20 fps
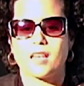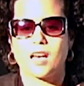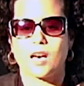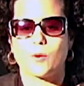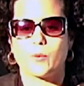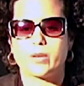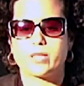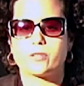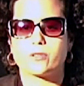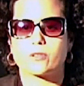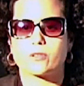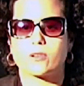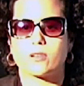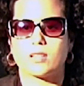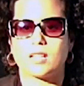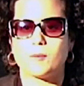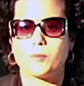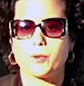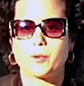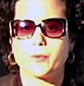a way to
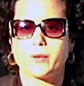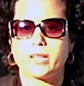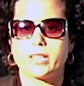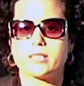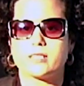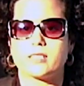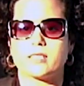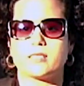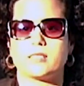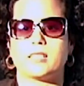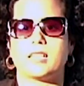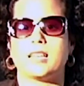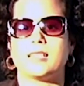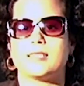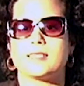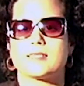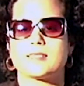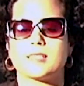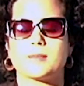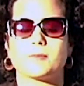collaborate, and at
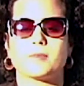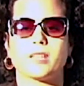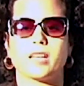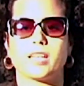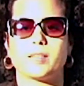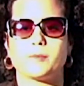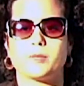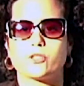the same time